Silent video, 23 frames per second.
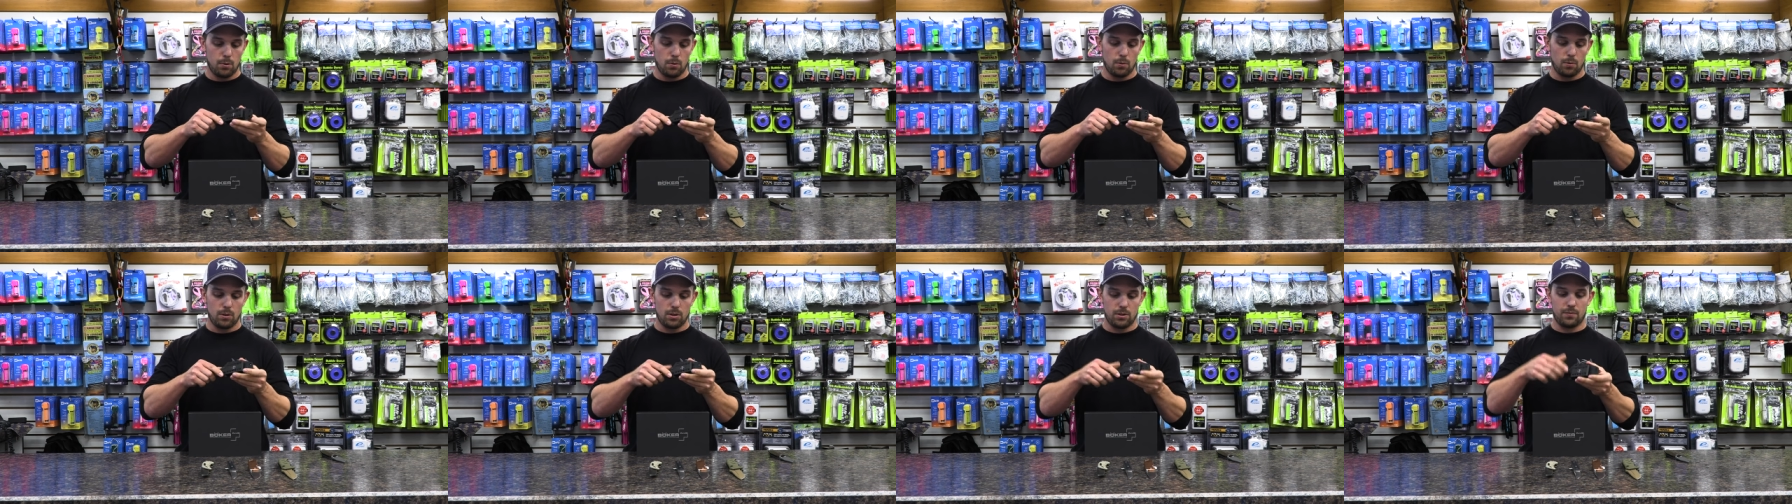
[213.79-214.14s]

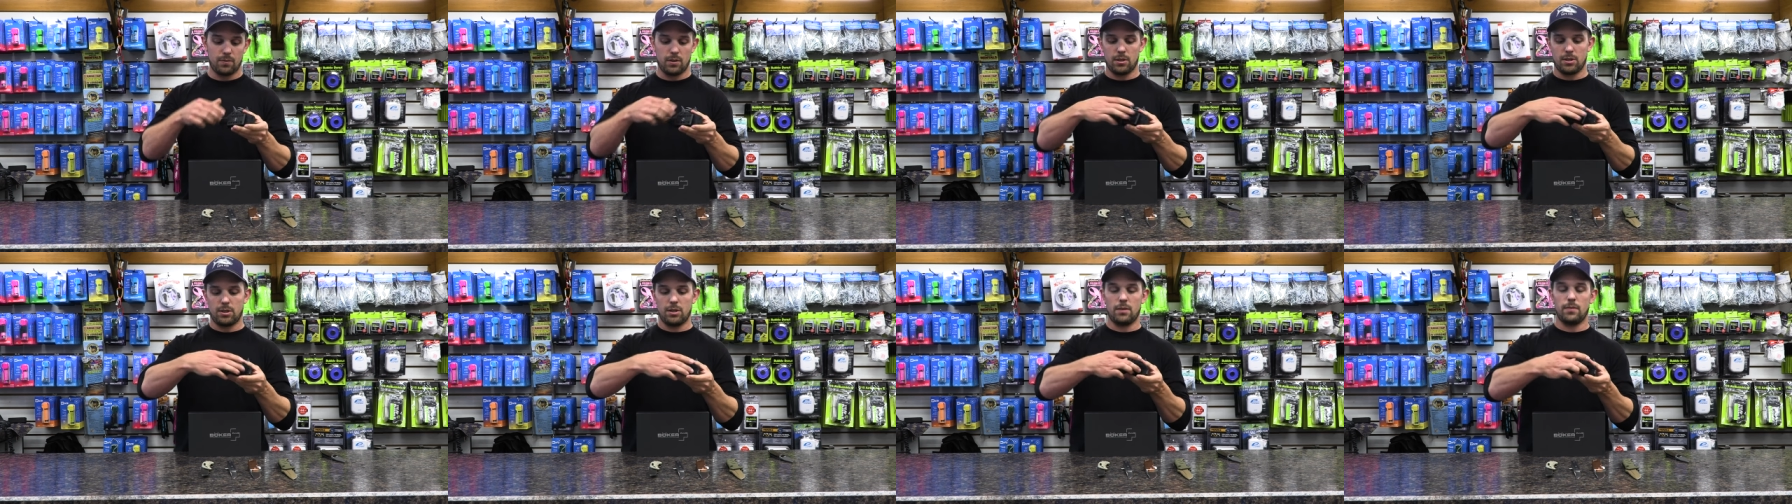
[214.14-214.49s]
Boker's
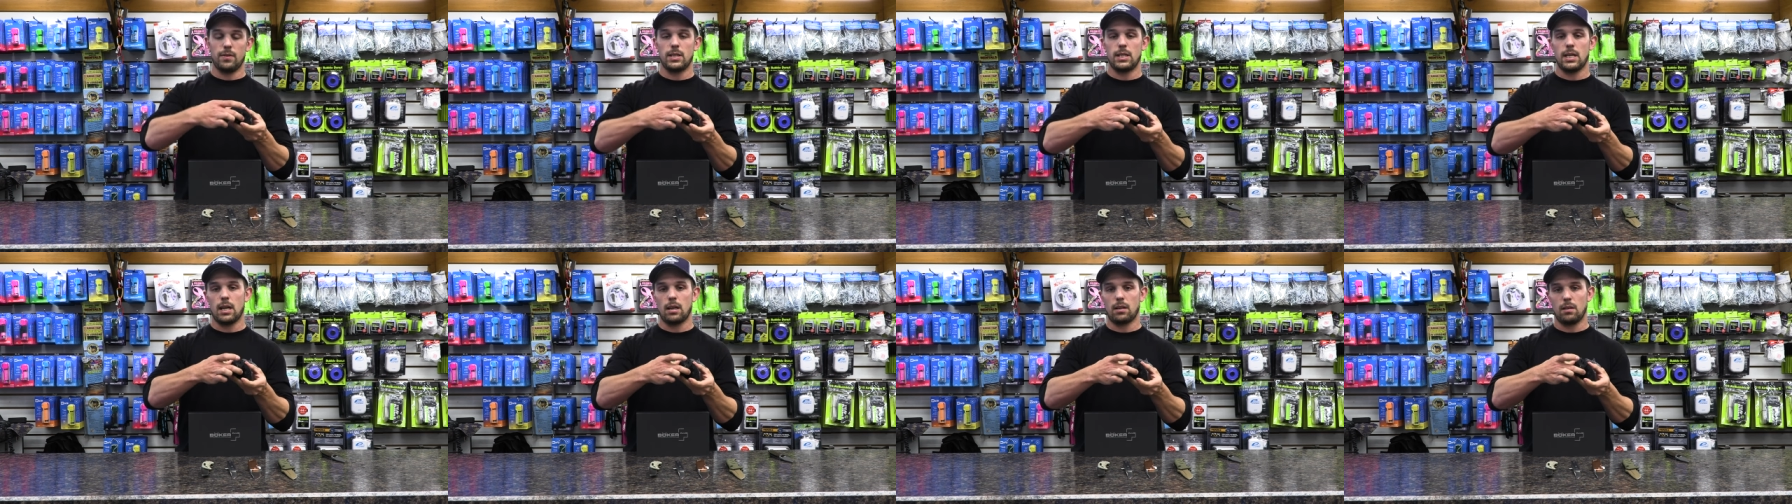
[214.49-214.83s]
version
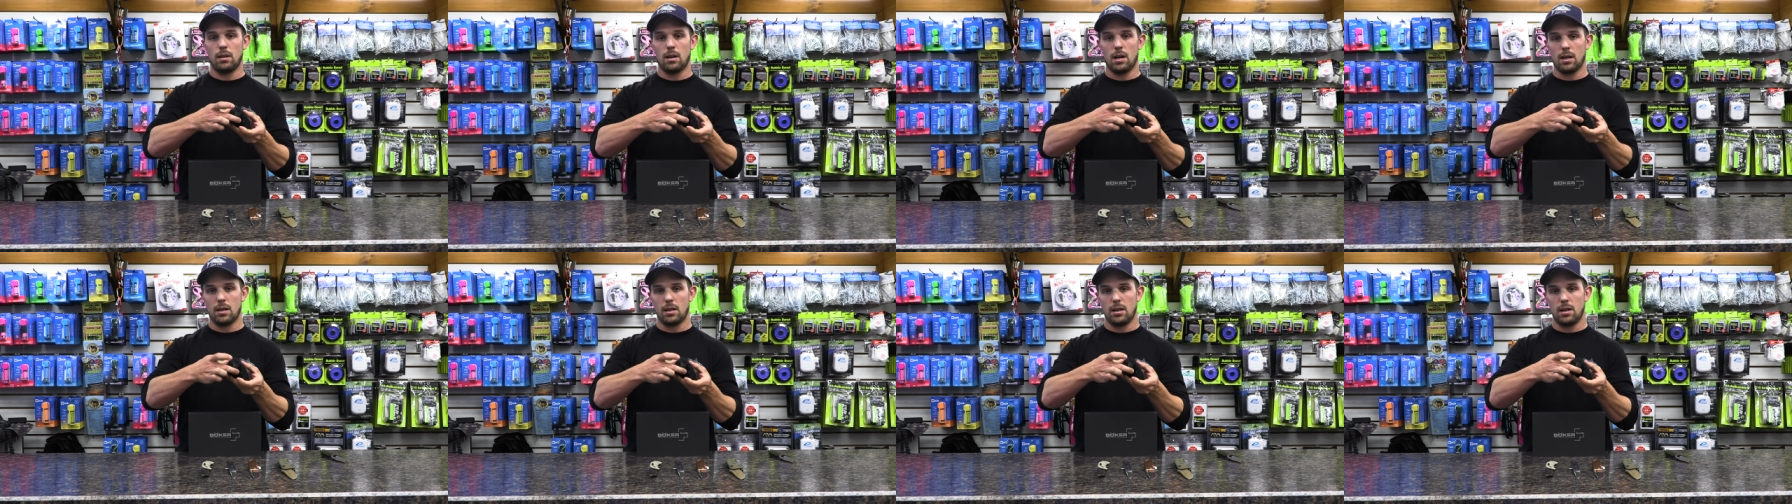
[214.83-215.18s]
of a
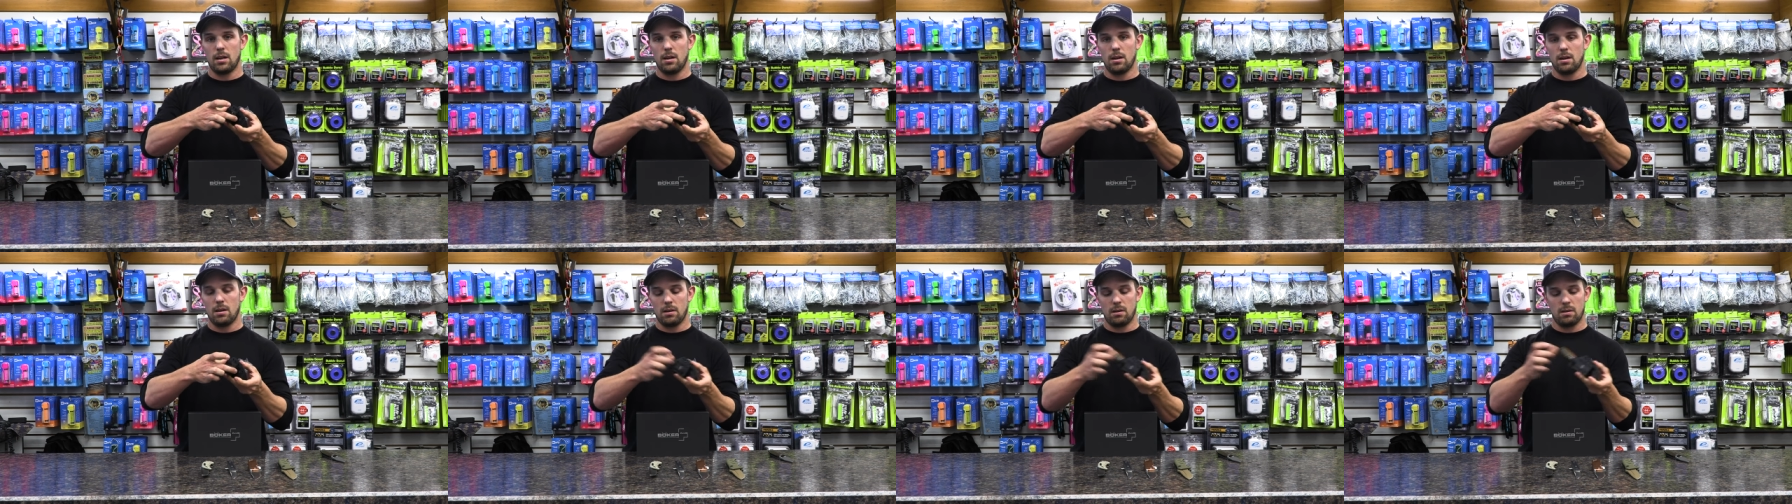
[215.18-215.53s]
Tek-Lok
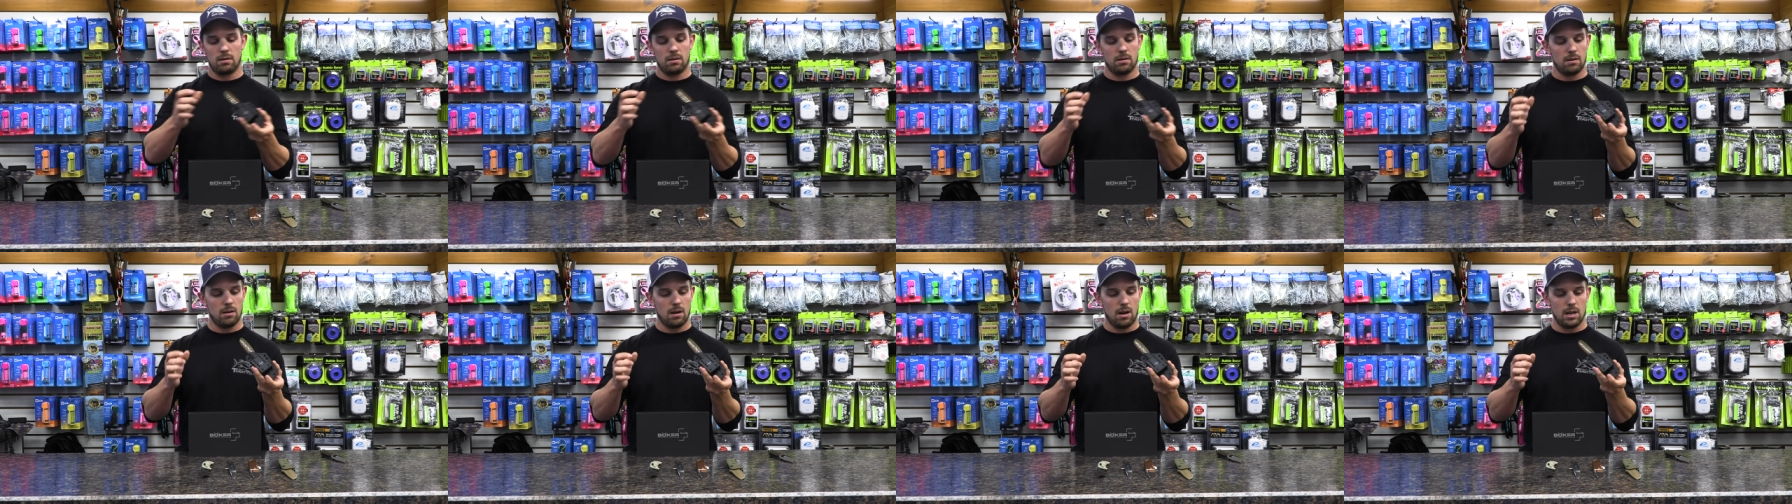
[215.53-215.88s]
here.
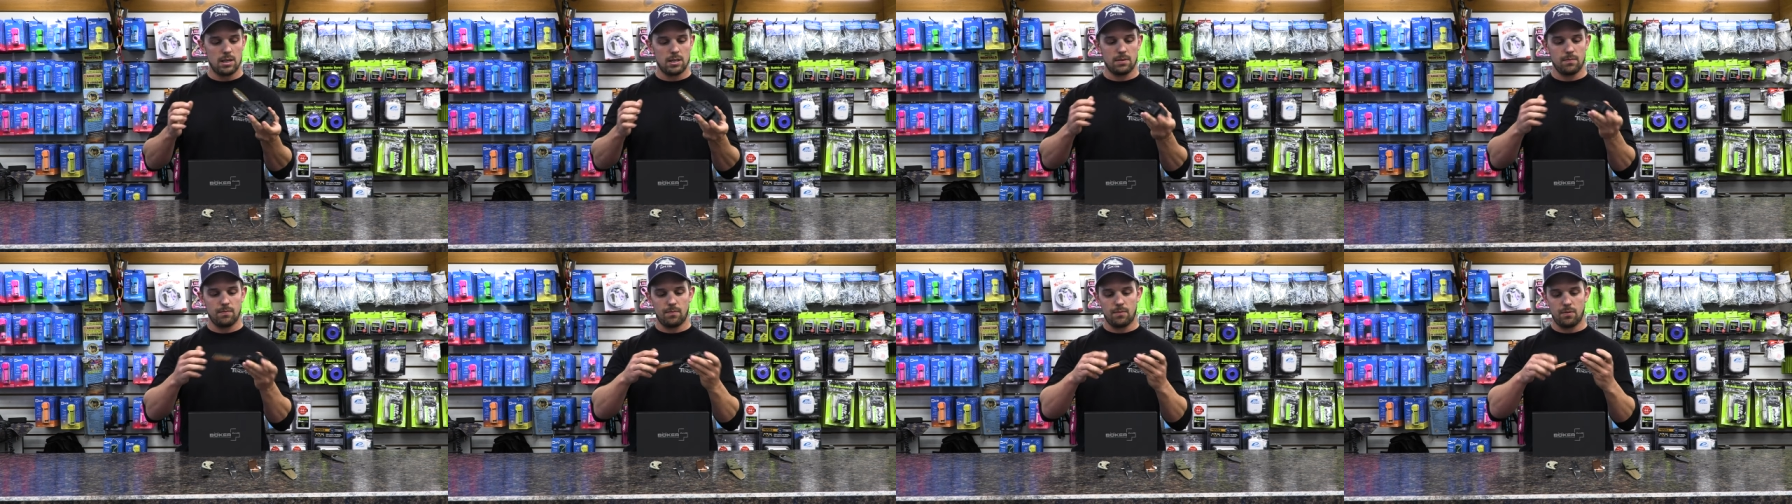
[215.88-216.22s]

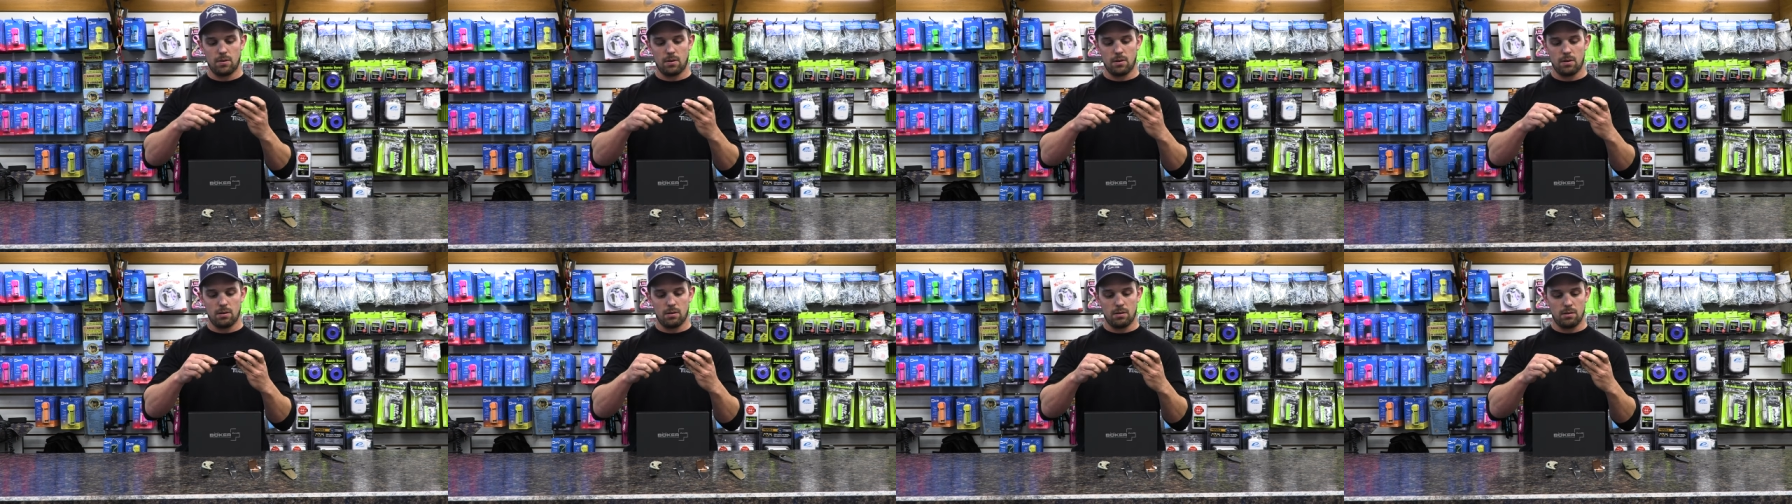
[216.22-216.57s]
Awesome
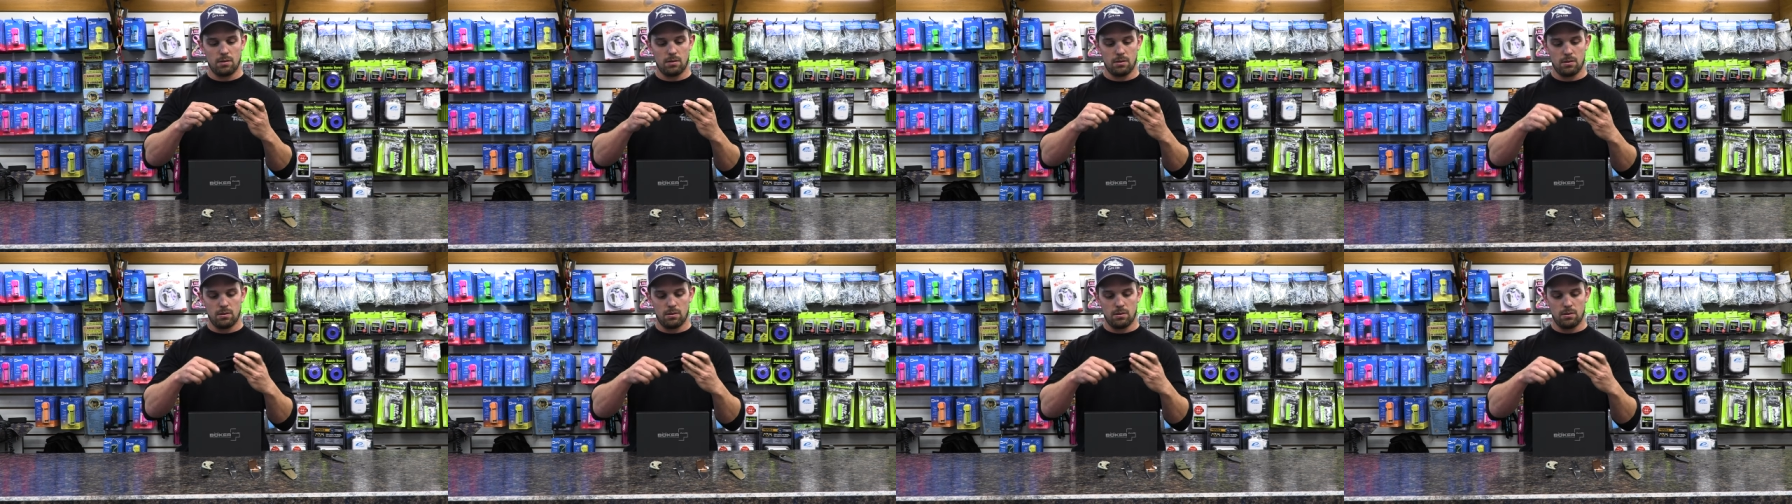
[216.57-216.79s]
for